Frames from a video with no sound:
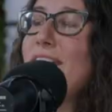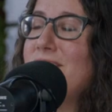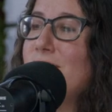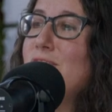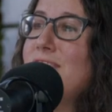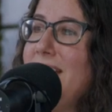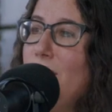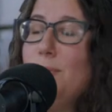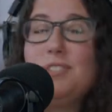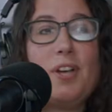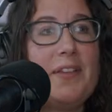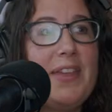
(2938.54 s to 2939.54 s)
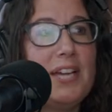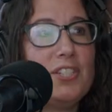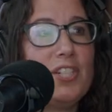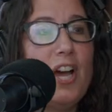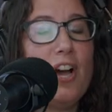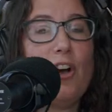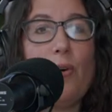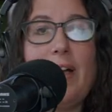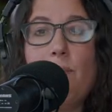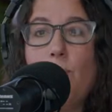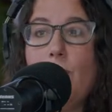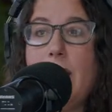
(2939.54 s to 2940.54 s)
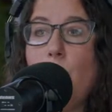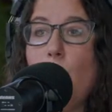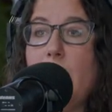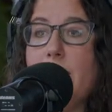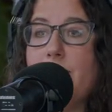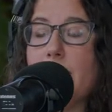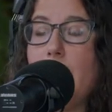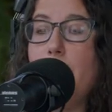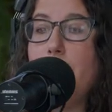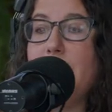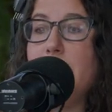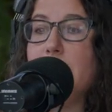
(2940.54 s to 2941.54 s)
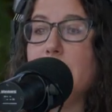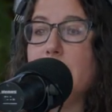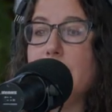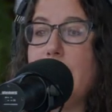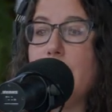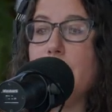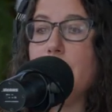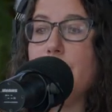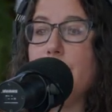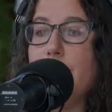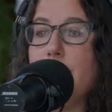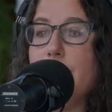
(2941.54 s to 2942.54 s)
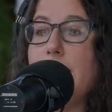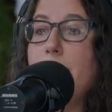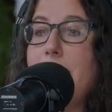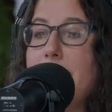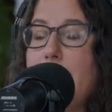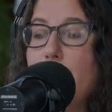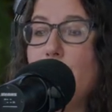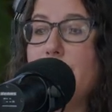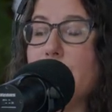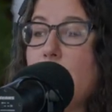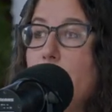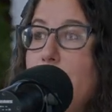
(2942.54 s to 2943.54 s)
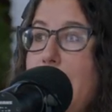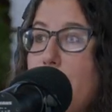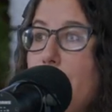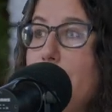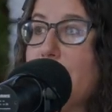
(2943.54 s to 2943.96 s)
right, so Janelle was on that show, and and one of the companies that that made that movie is called Black Bear